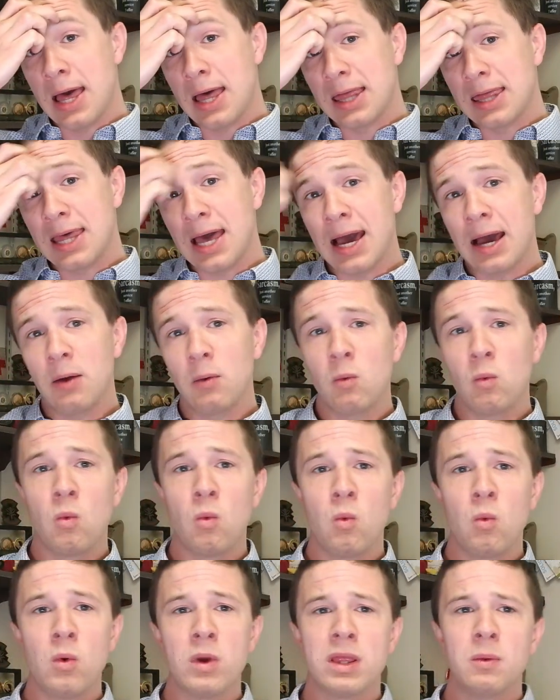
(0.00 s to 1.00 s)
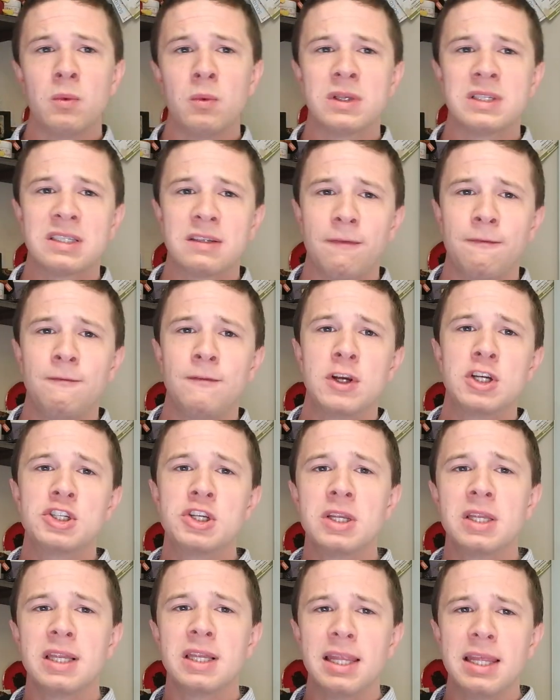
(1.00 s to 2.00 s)
that with
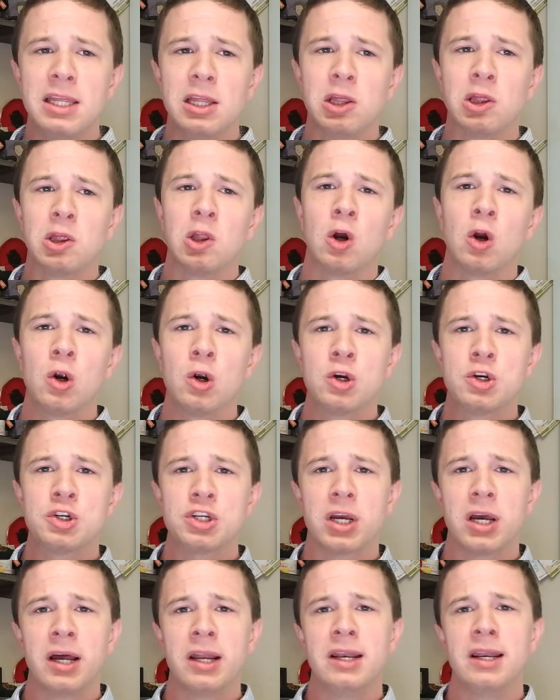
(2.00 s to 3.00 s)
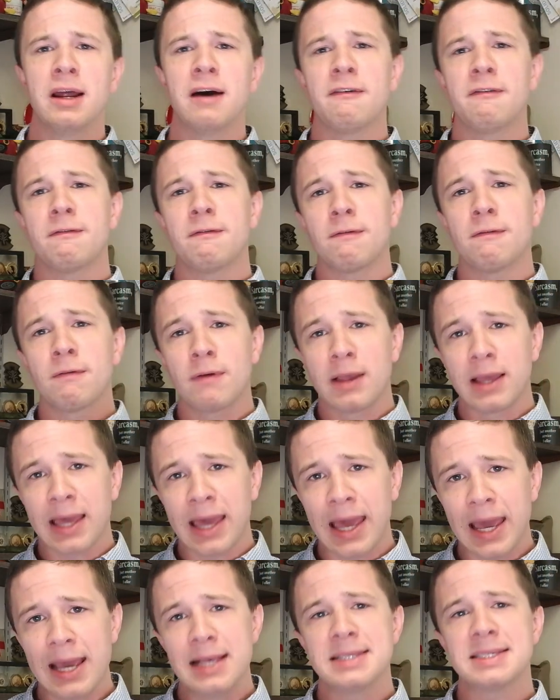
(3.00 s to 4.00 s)
sufficiently large enough
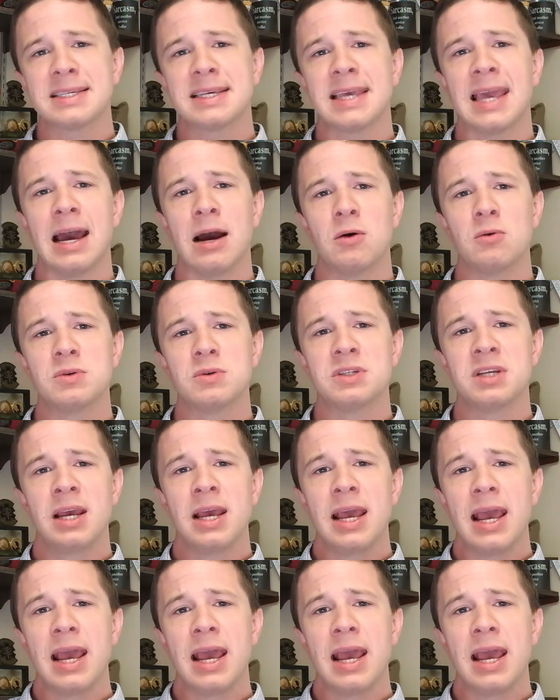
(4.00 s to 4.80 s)
case count